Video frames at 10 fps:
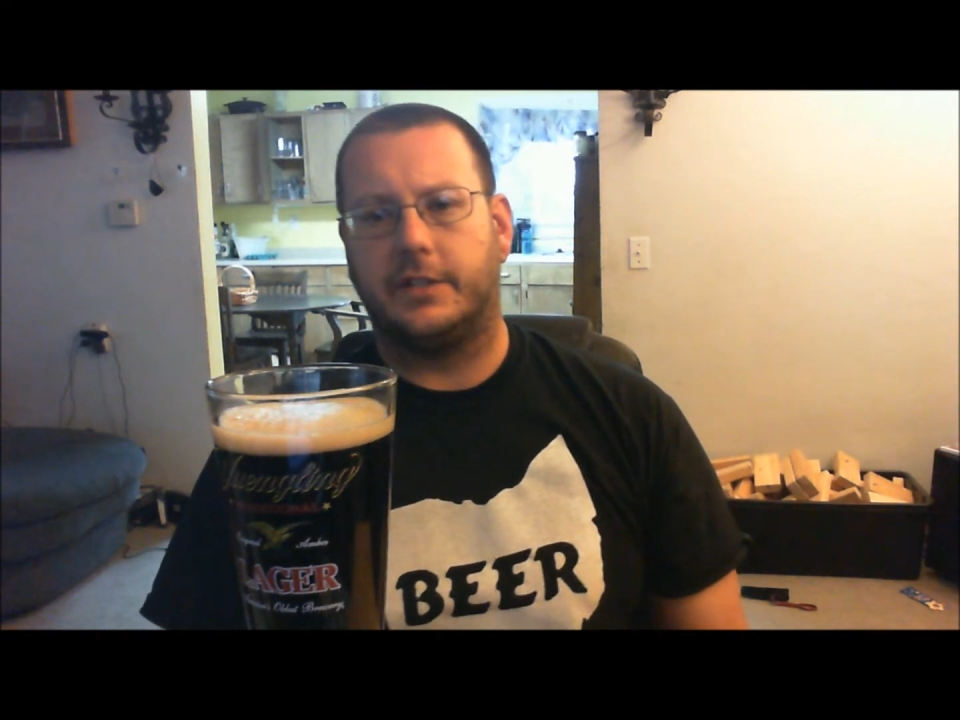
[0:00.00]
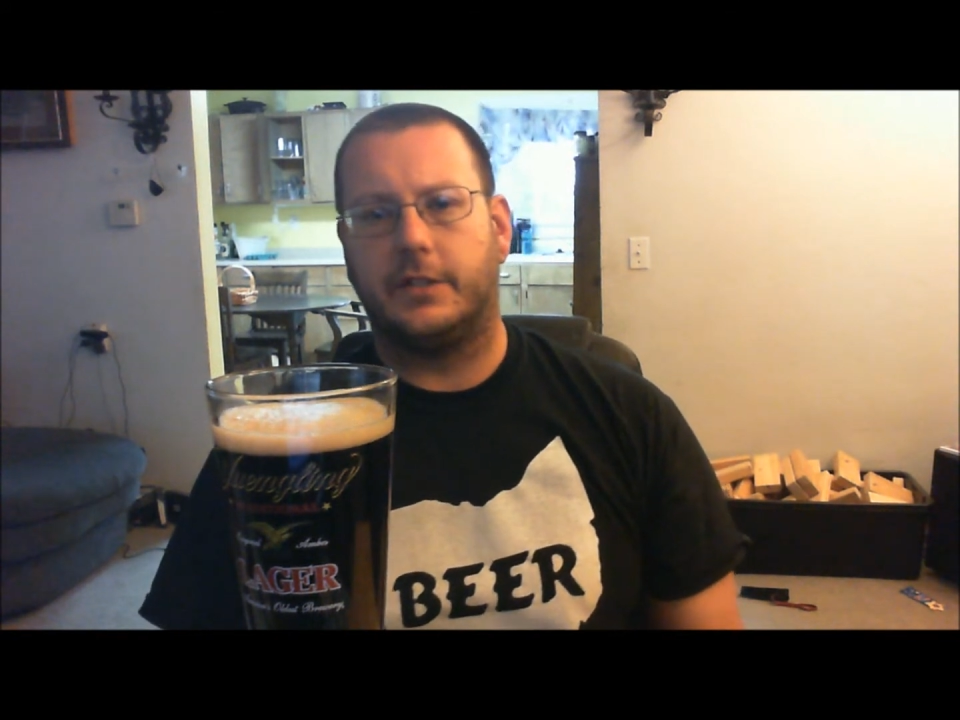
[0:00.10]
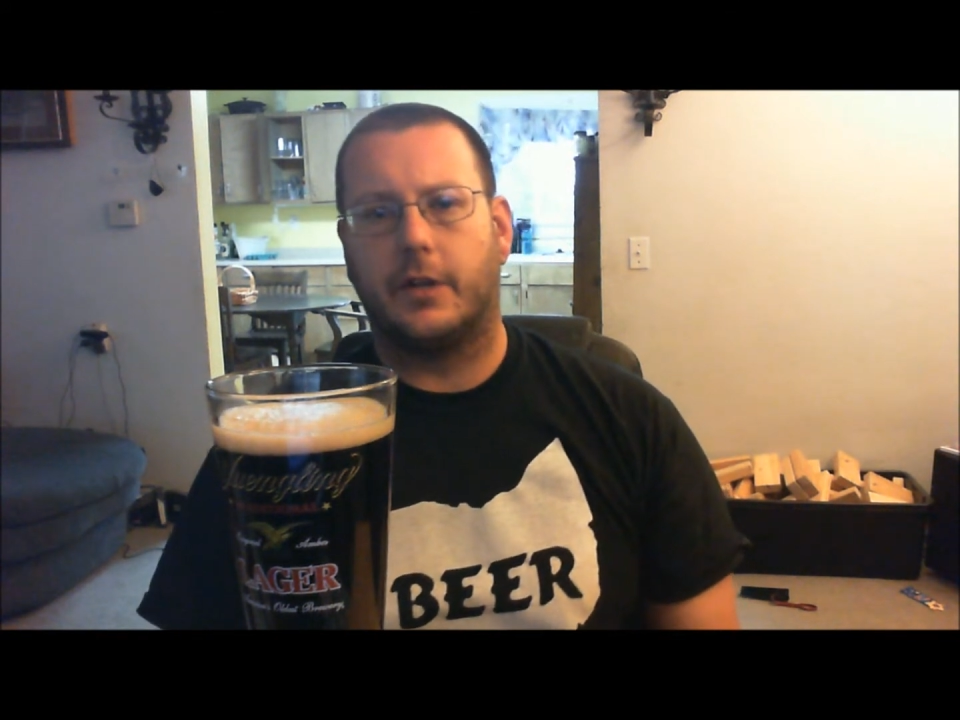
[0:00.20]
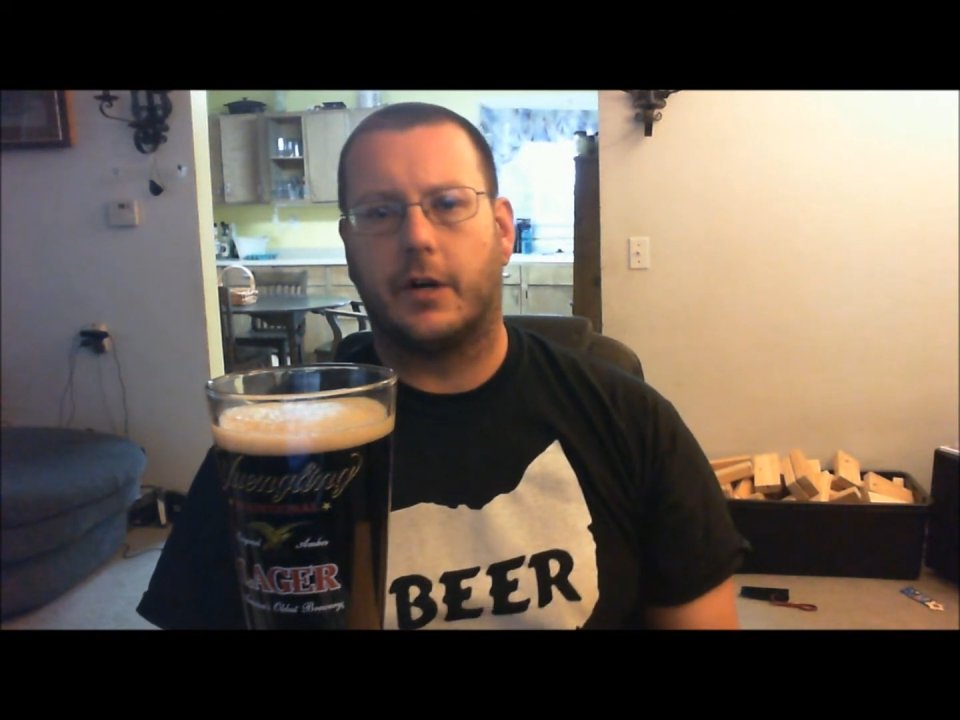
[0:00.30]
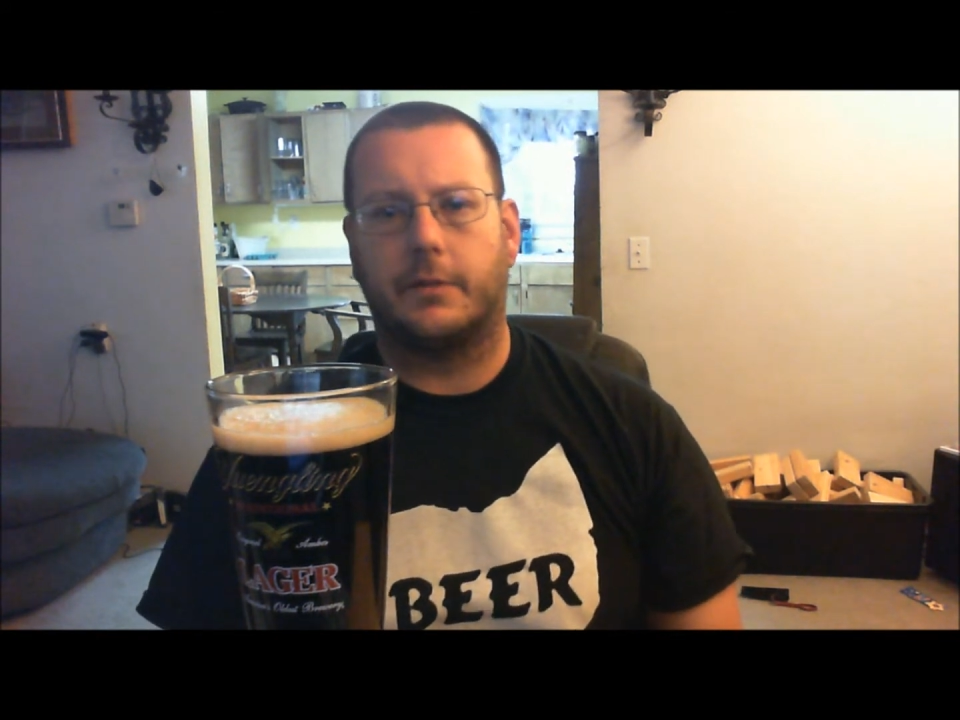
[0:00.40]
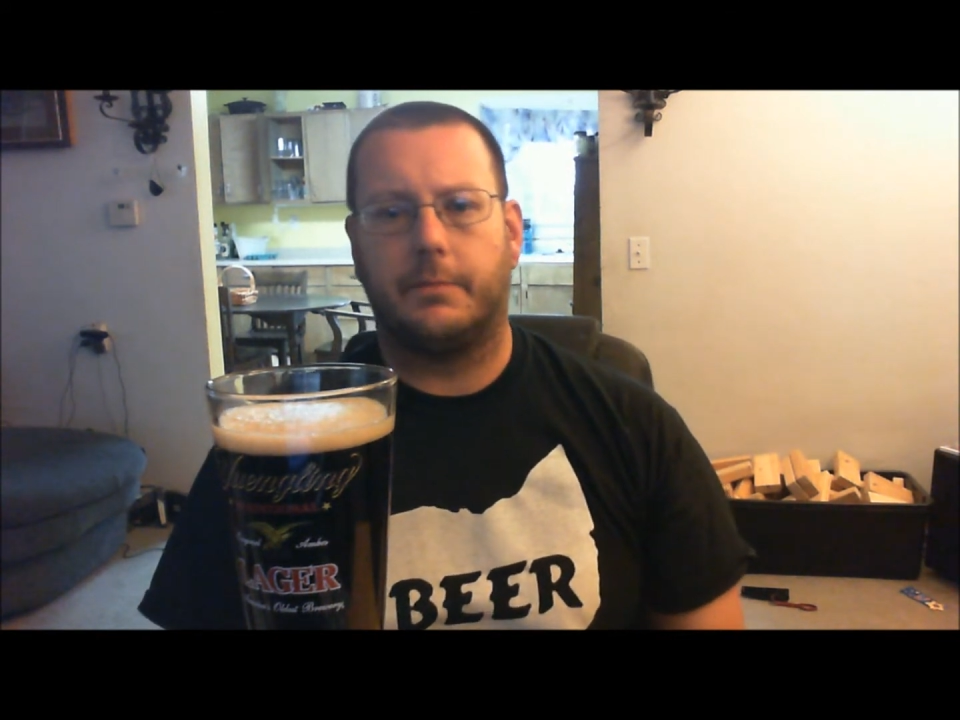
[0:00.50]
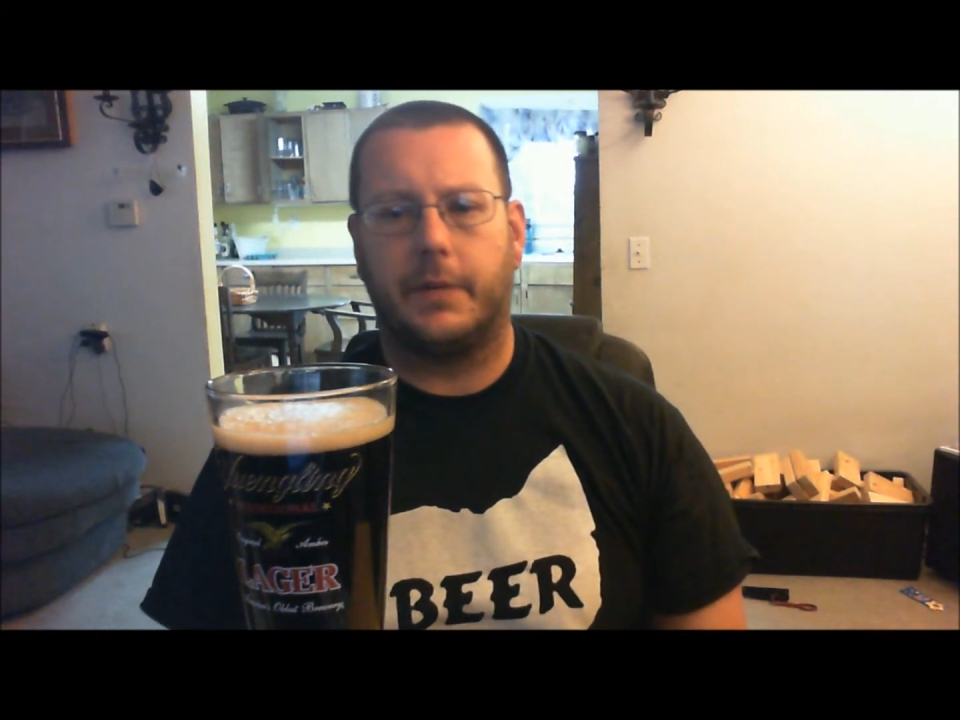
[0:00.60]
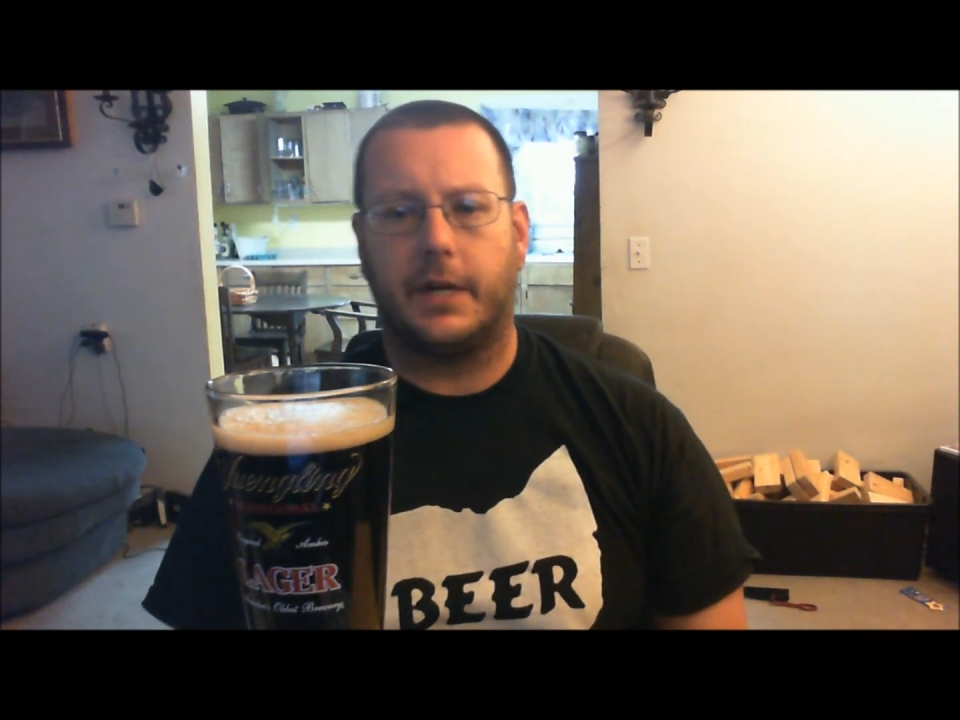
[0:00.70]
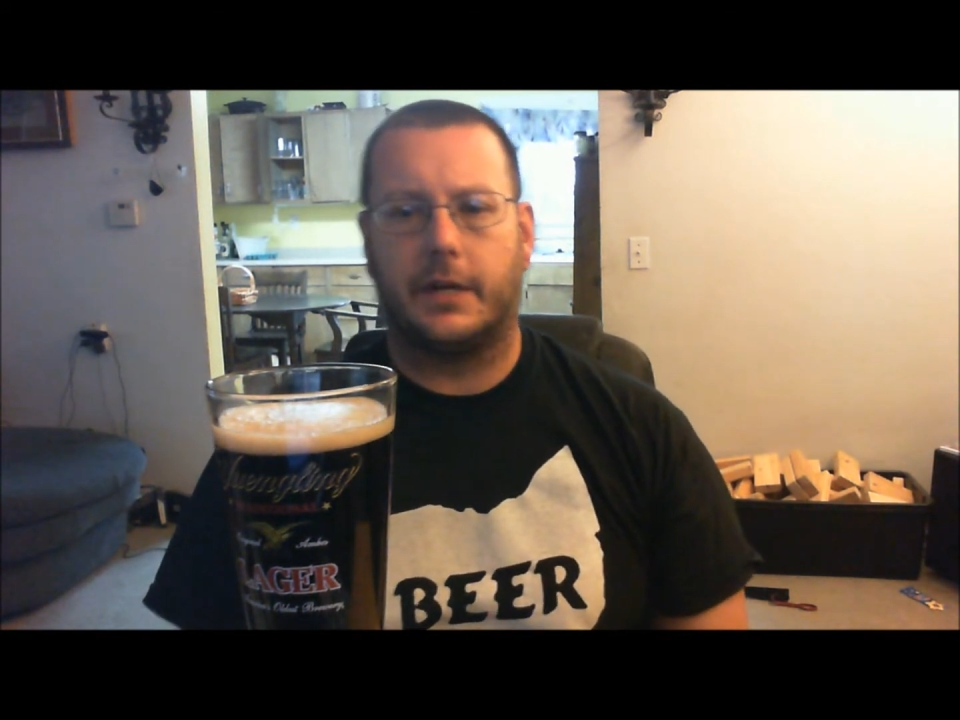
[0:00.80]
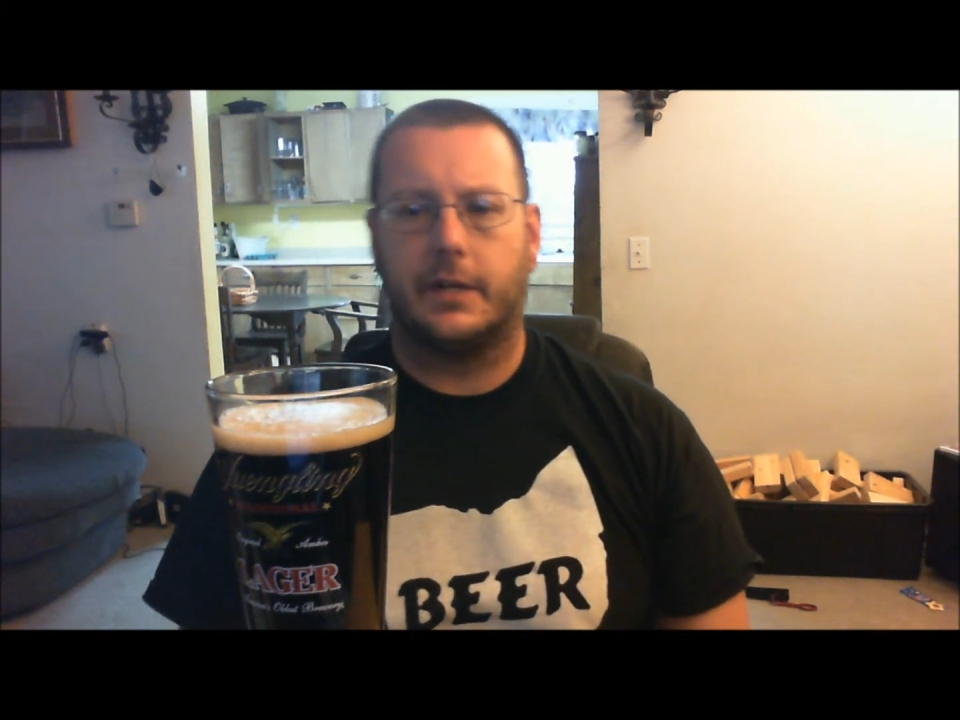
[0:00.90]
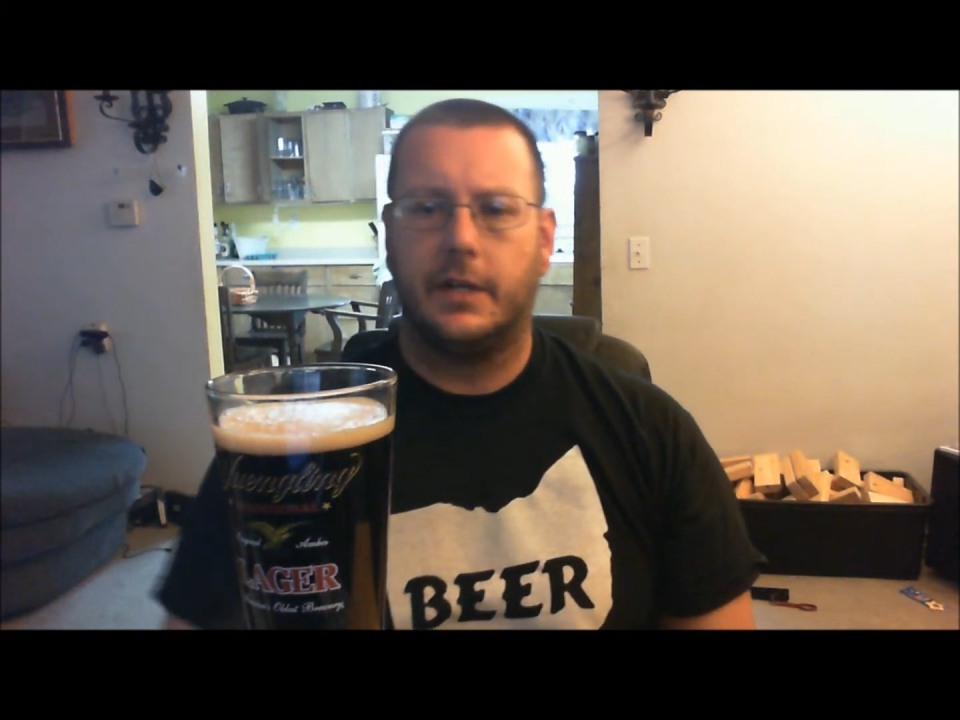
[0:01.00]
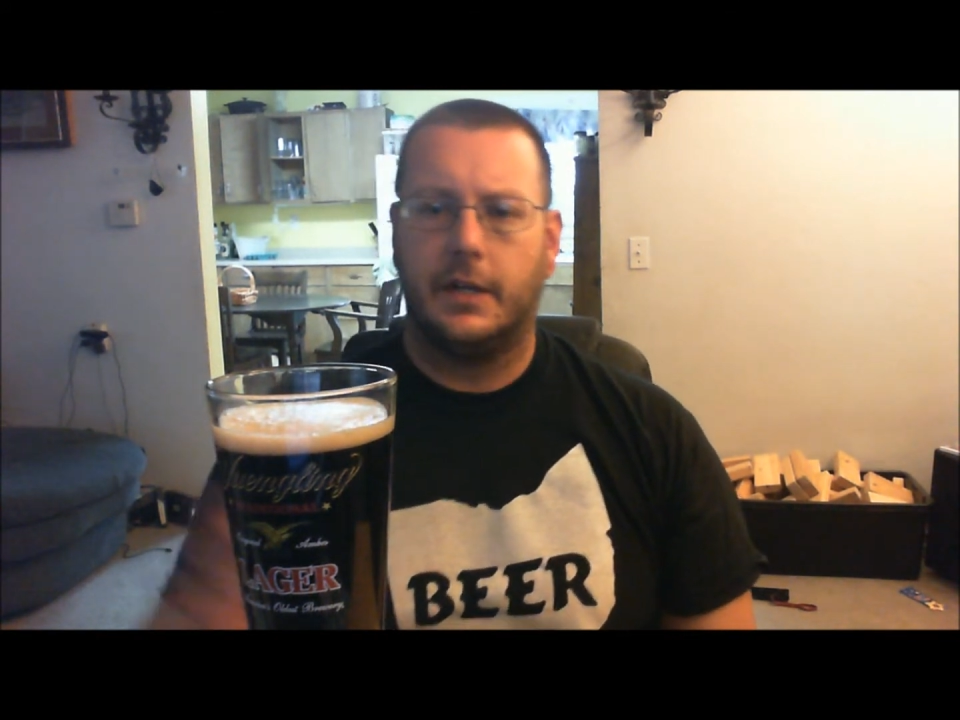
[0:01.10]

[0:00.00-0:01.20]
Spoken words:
dark beer.